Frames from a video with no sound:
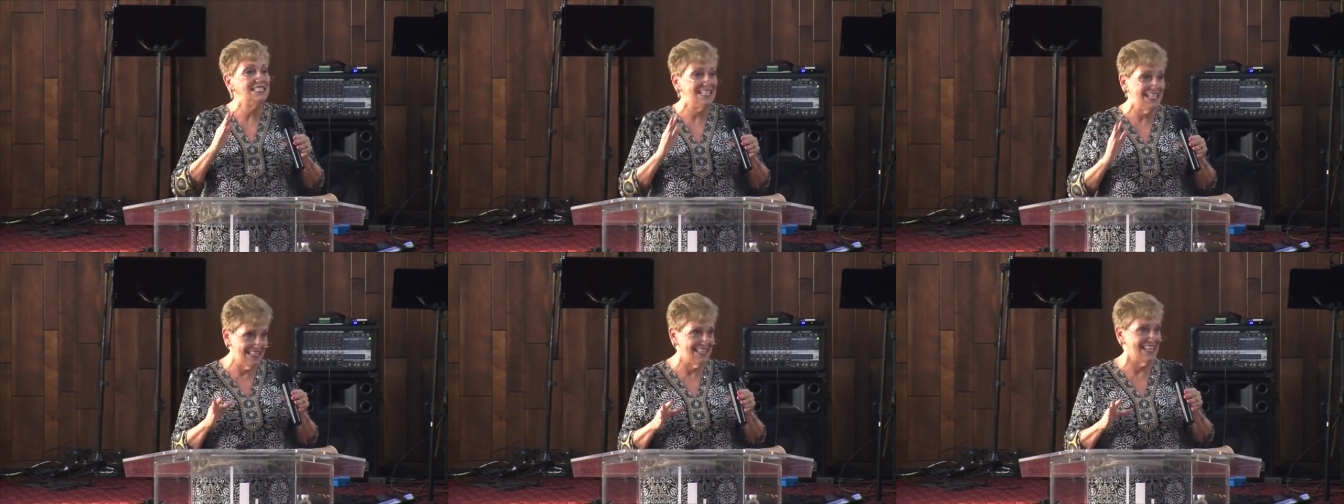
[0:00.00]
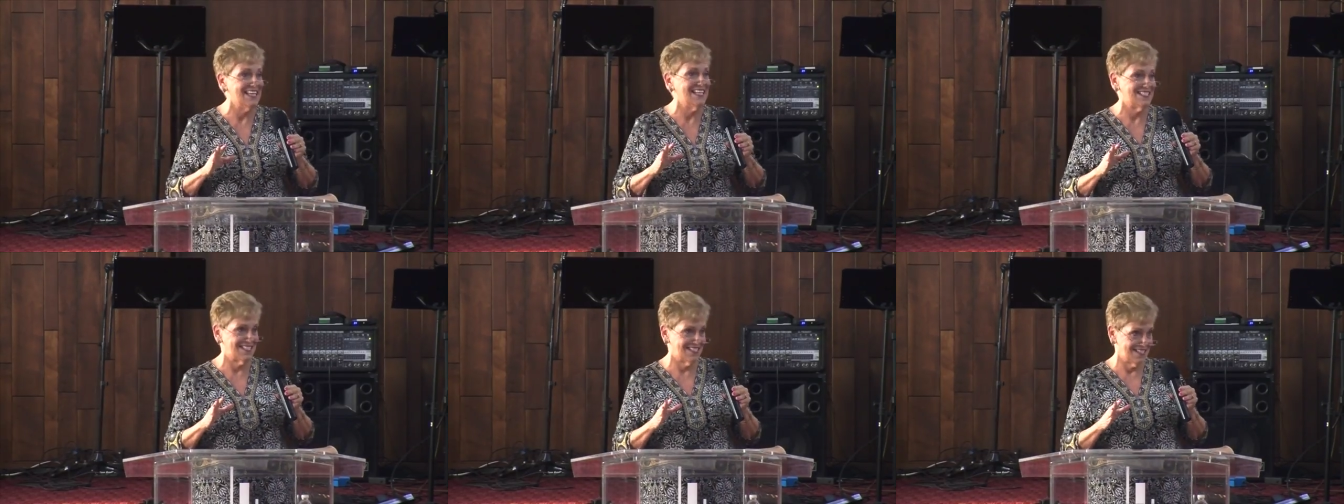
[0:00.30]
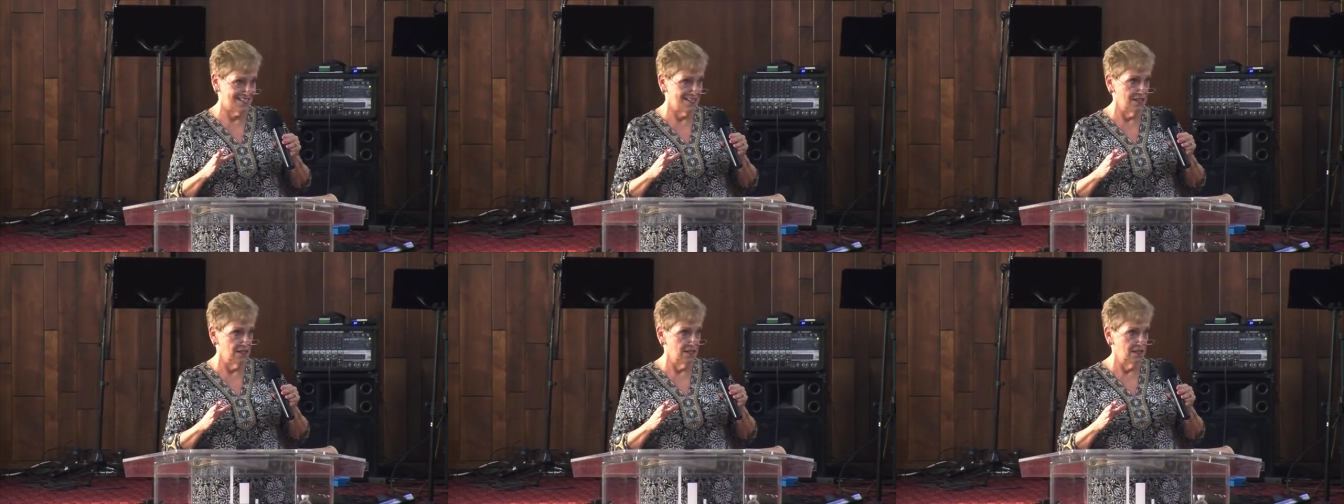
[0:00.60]
did
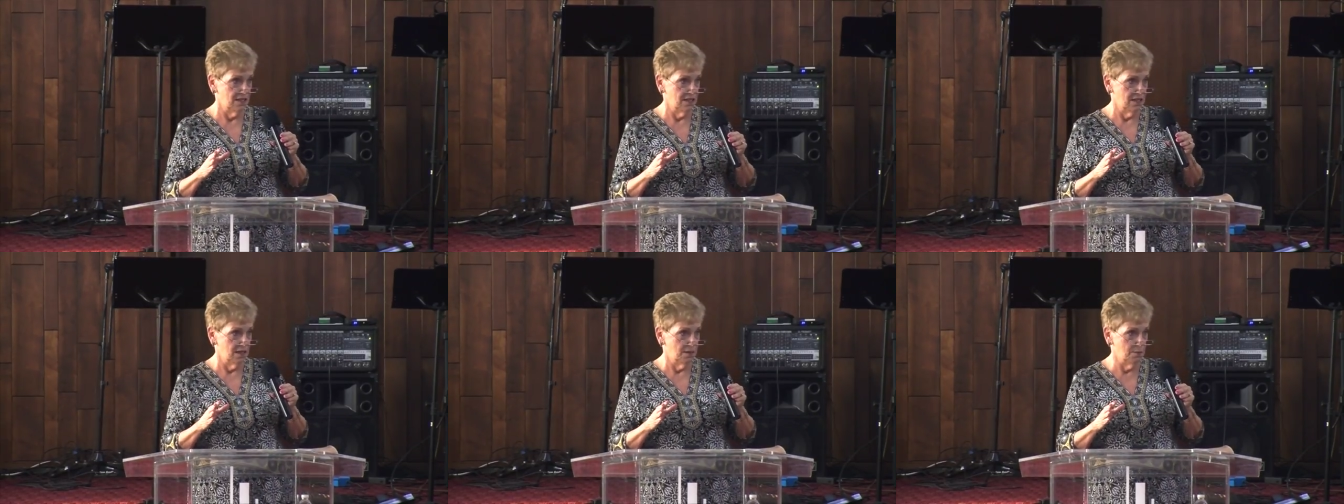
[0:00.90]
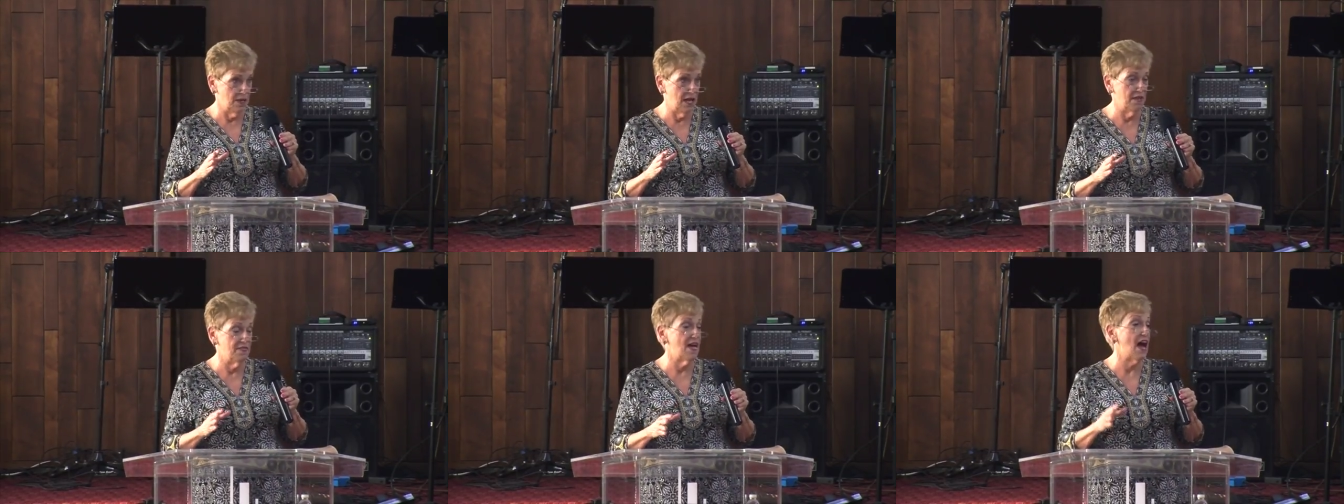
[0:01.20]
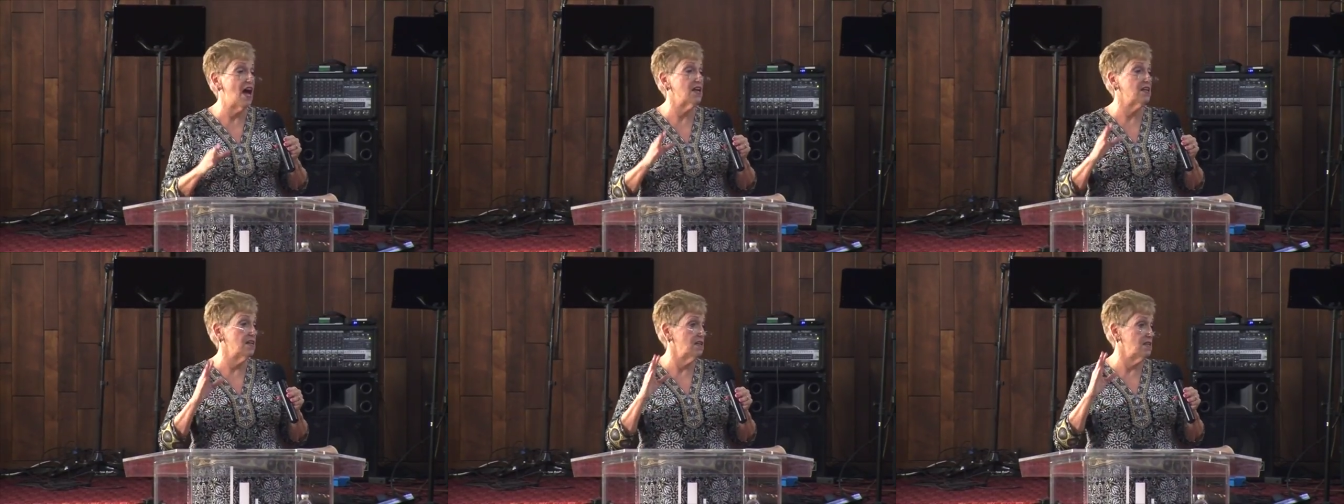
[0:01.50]
this. Man,
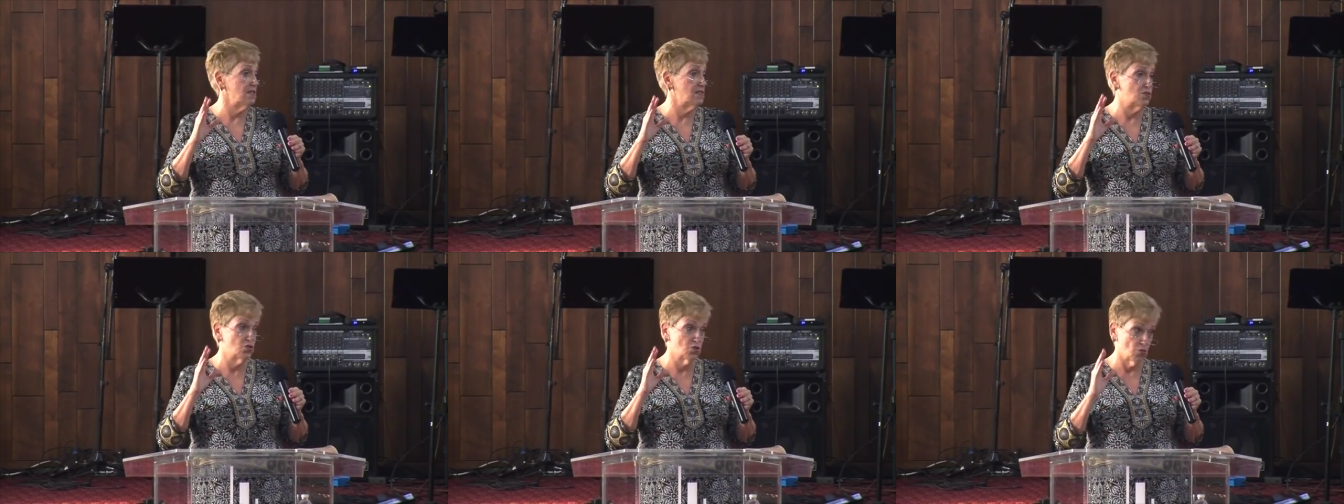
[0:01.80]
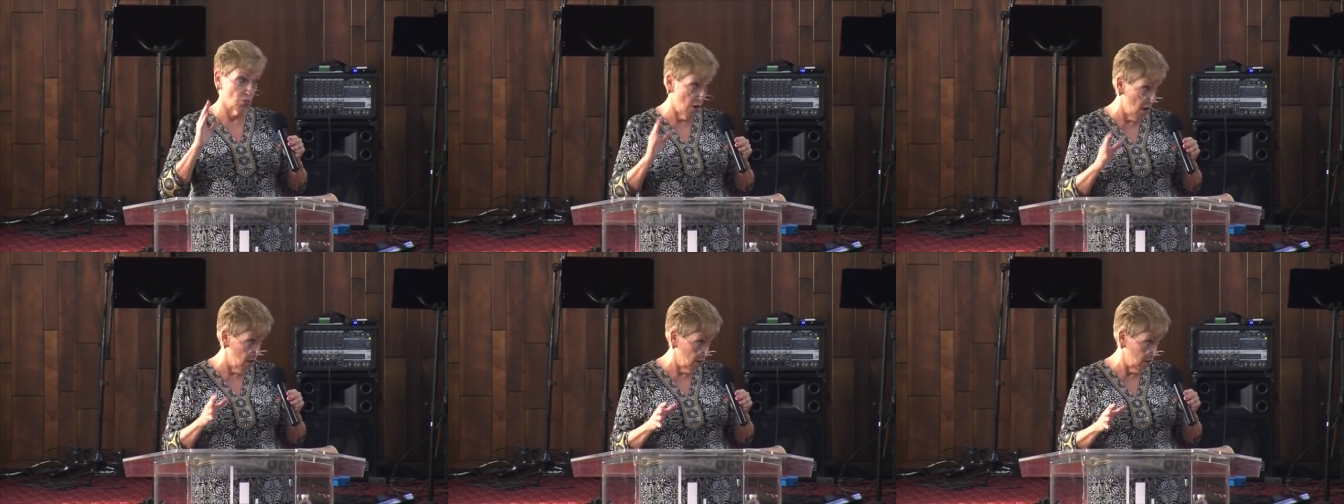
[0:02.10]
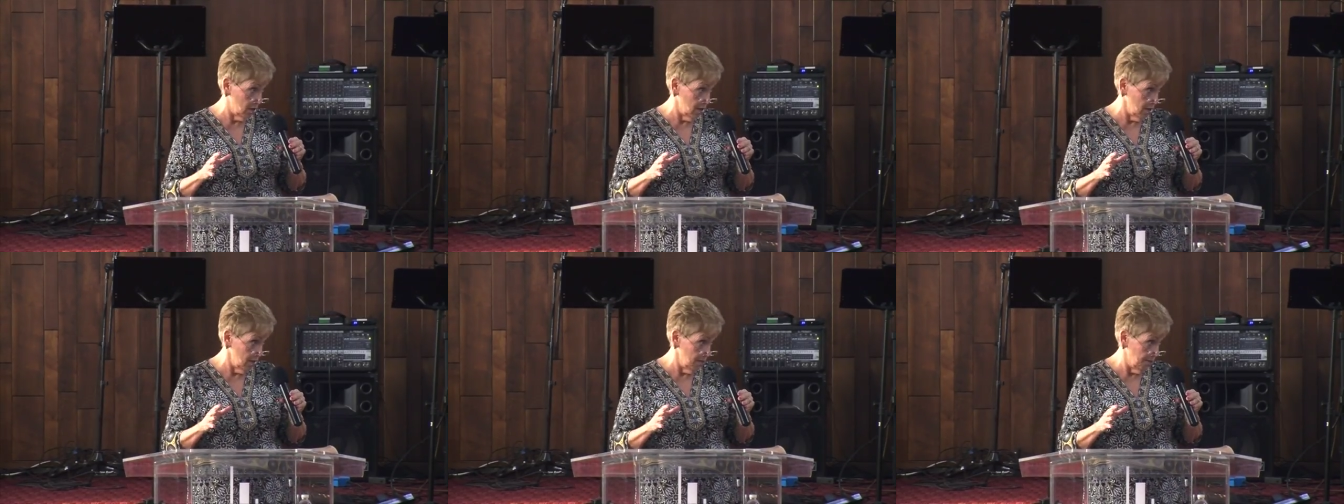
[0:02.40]
that is
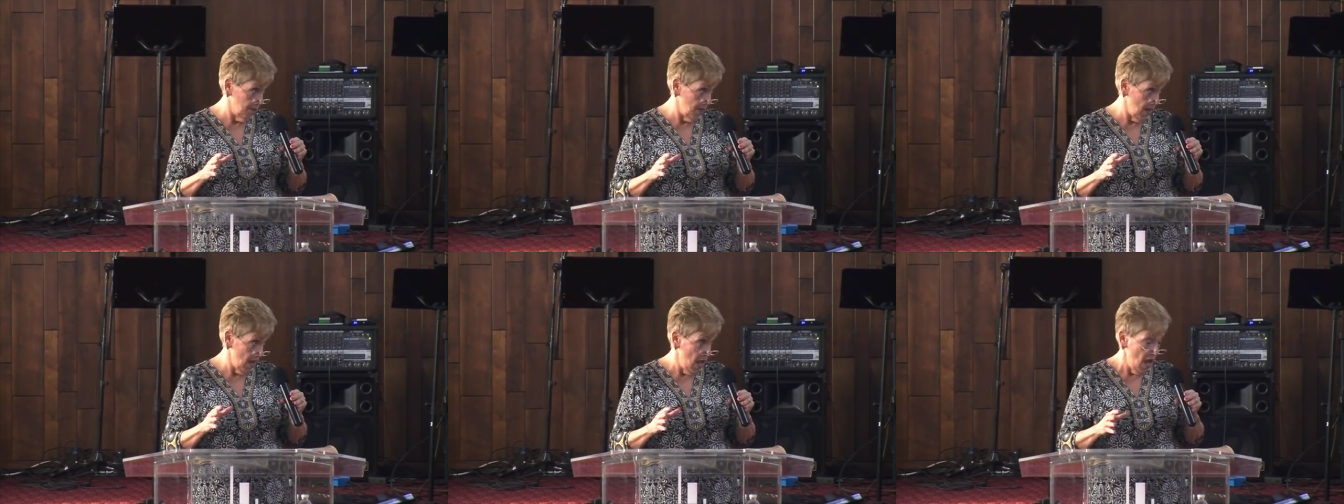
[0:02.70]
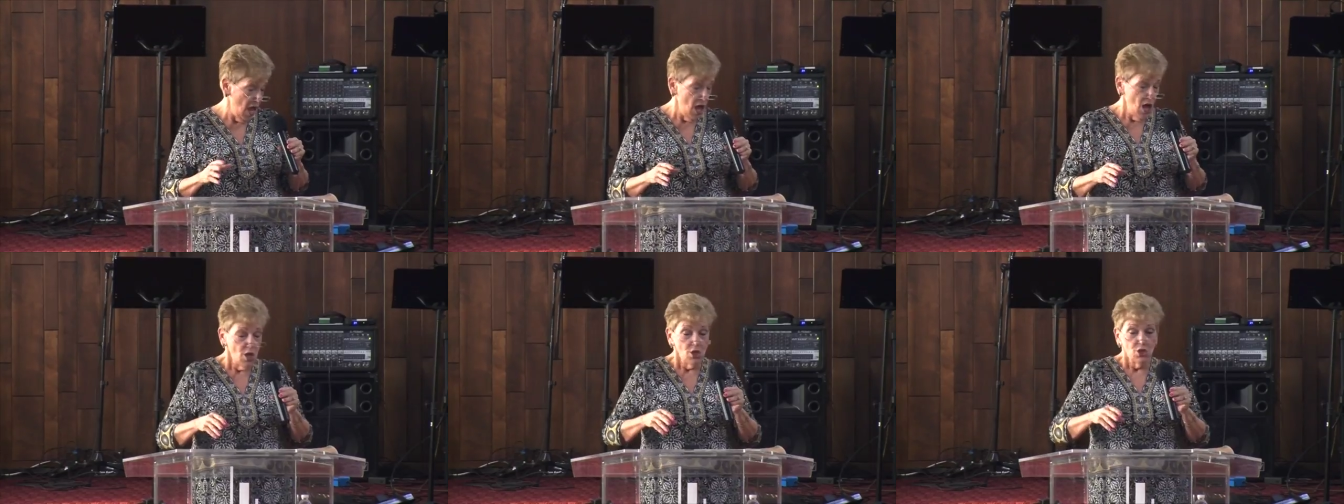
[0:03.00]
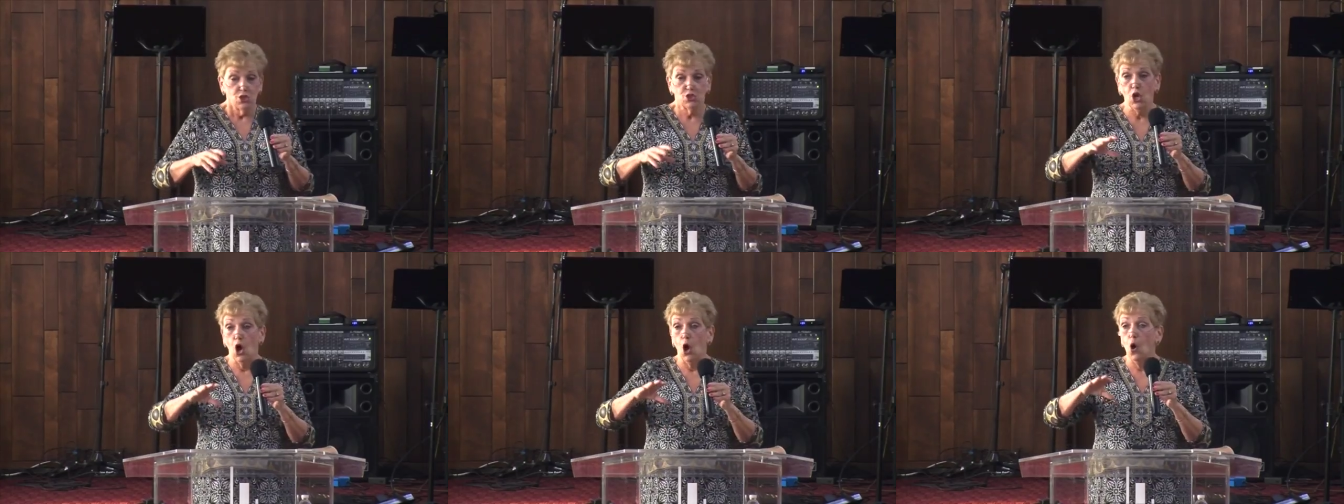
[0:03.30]
drunk.
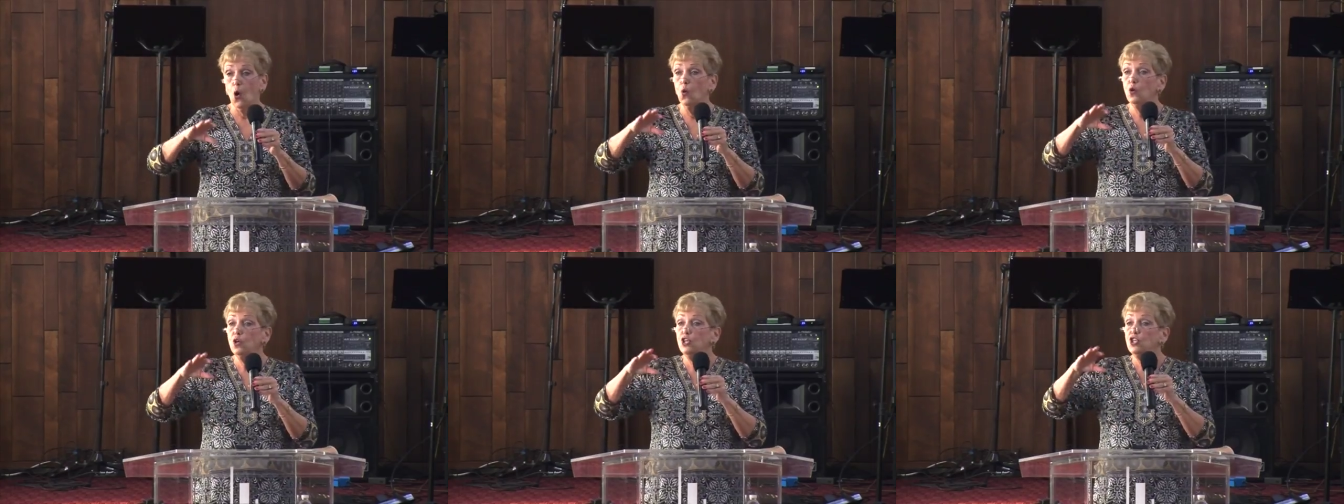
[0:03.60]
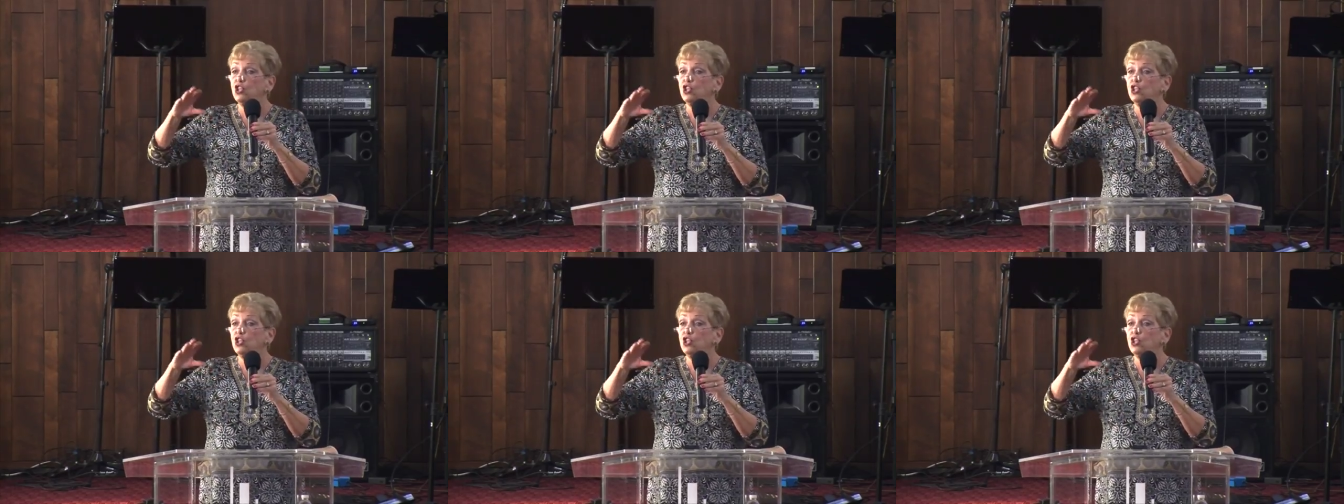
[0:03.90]
So